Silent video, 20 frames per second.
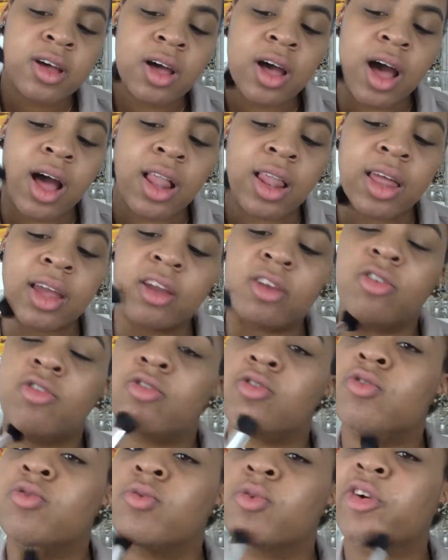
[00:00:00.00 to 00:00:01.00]
I like
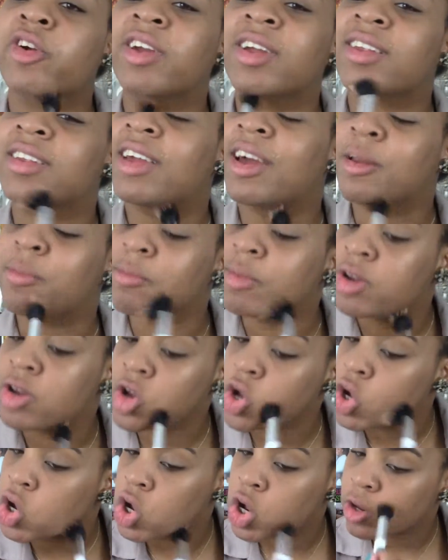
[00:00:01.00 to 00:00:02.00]
to work it down my
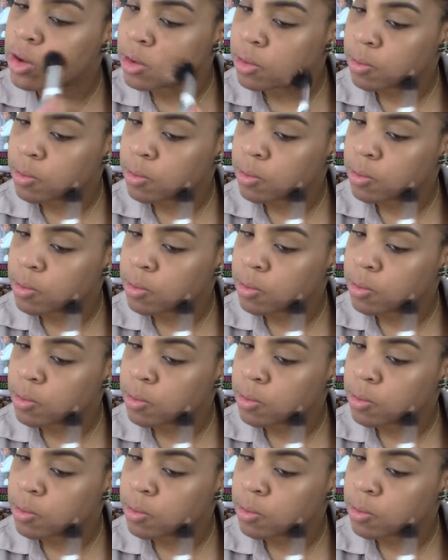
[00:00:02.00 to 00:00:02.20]
neck.